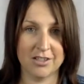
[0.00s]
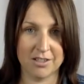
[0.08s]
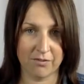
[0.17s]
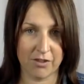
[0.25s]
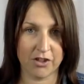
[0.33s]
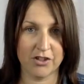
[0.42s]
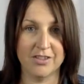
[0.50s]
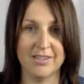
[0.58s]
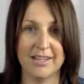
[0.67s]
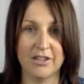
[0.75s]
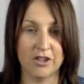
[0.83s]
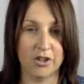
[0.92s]
division
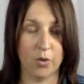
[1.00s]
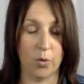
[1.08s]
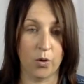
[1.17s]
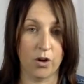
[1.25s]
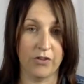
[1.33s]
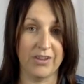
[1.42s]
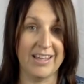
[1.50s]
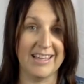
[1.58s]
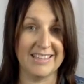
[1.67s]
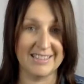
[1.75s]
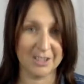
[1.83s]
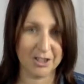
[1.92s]
station, or the
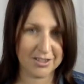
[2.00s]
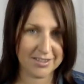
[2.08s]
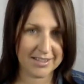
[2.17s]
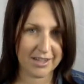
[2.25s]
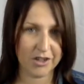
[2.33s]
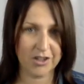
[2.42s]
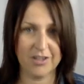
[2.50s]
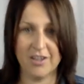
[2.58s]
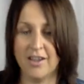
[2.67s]
addition station,